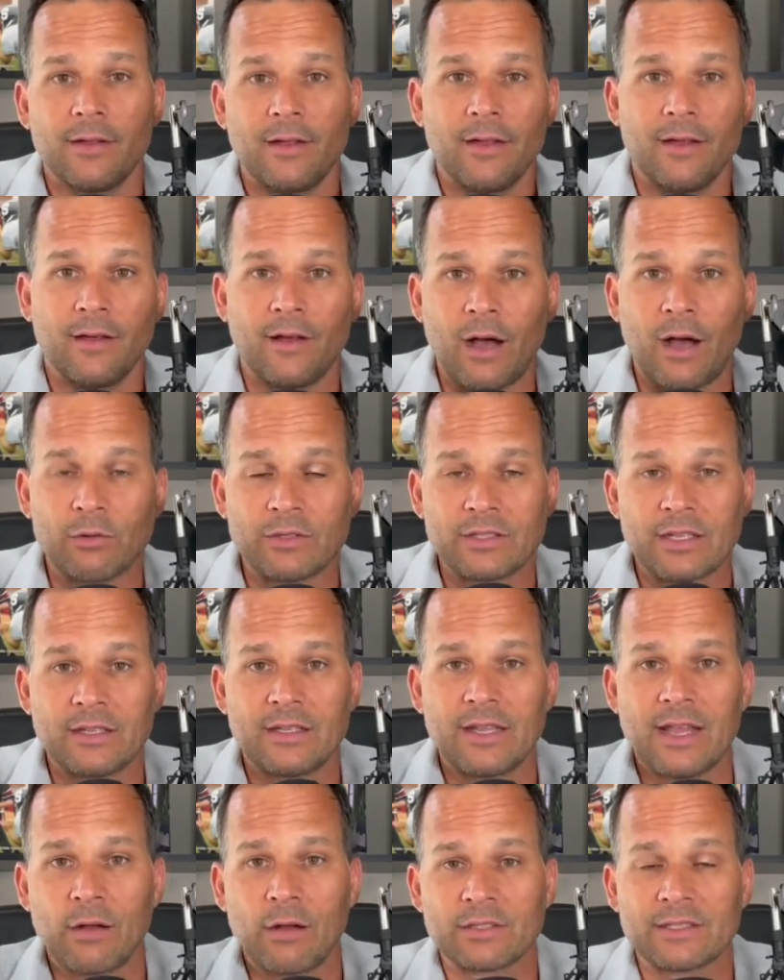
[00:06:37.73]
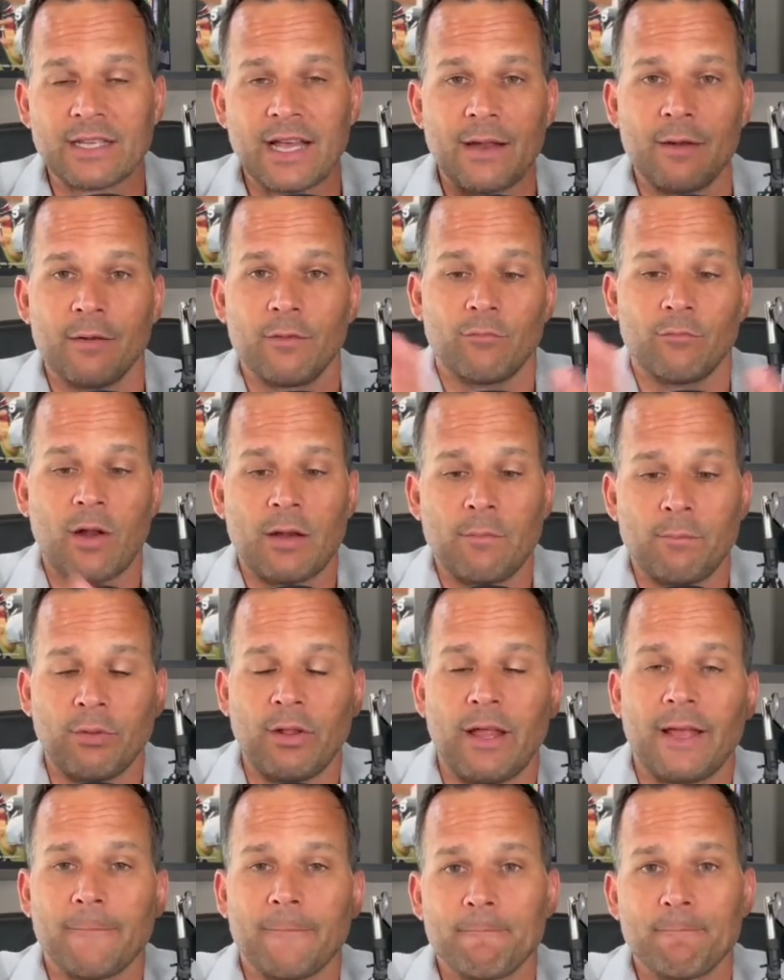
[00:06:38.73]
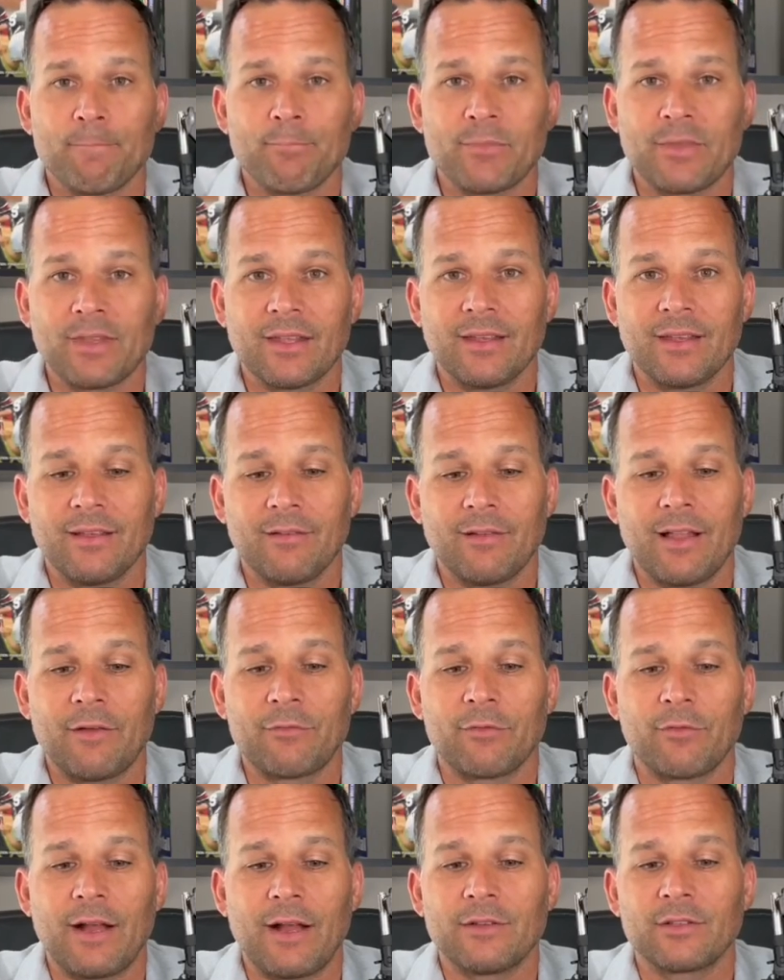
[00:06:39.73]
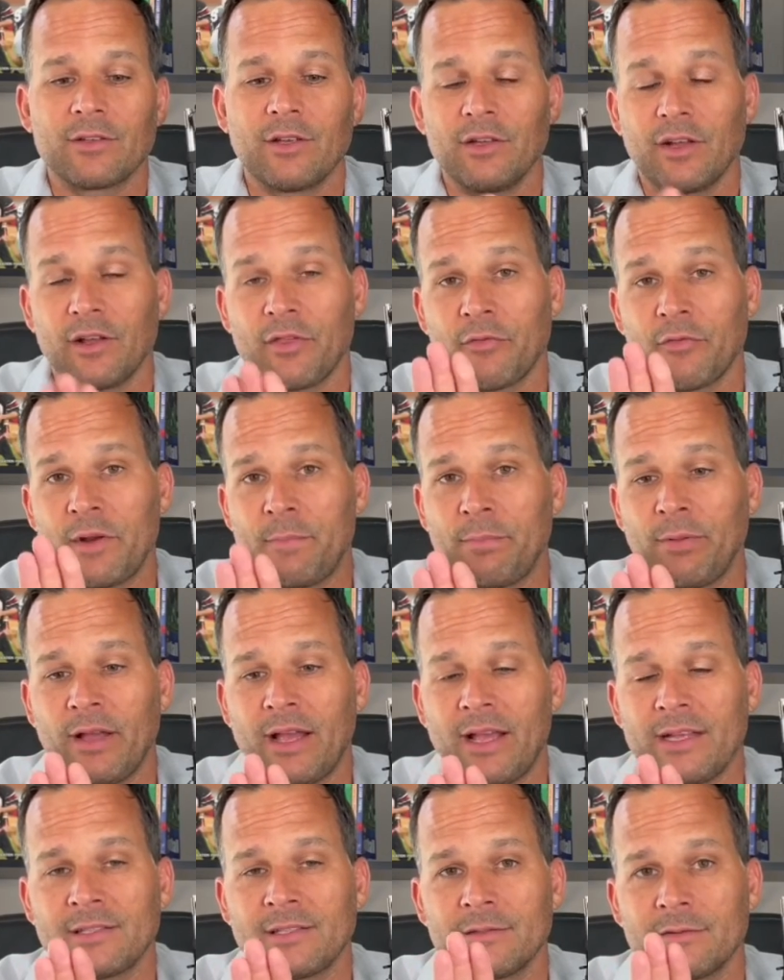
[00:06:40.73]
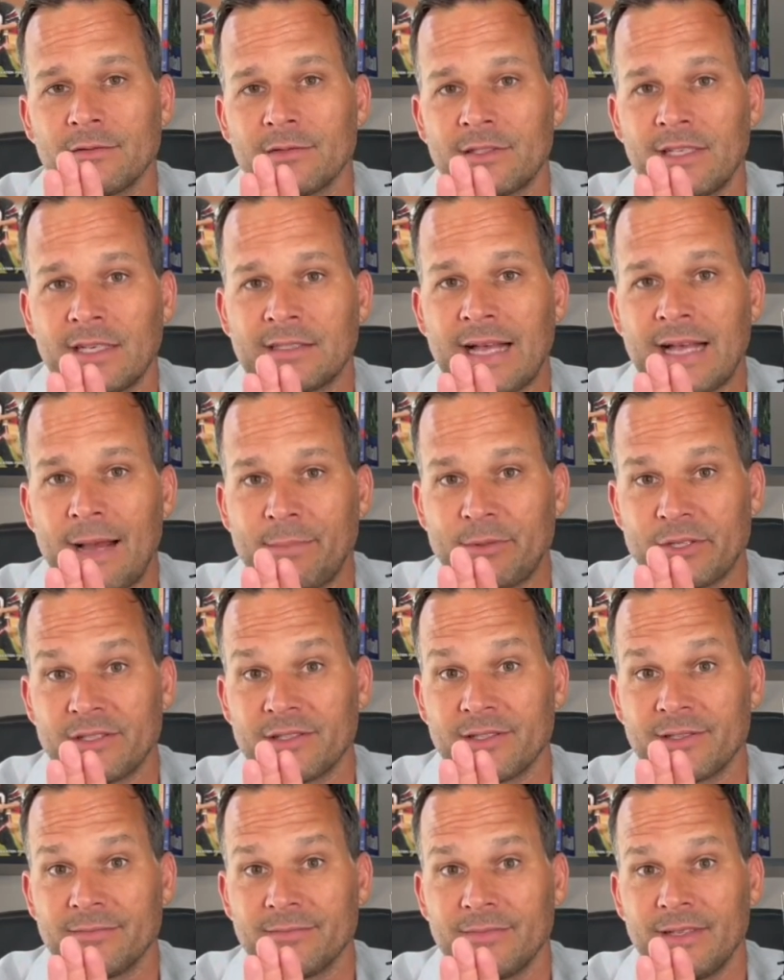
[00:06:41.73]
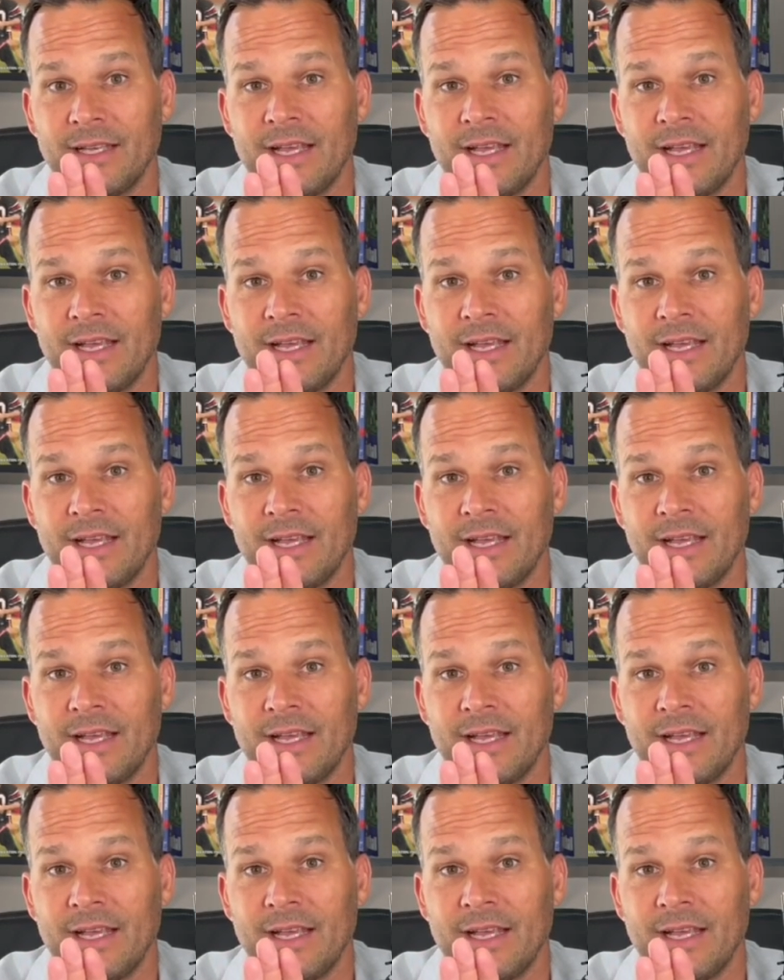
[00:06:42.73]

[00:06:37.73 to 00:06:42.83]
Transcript: the outside run play, left and right. So you got 3 plays, 6 options.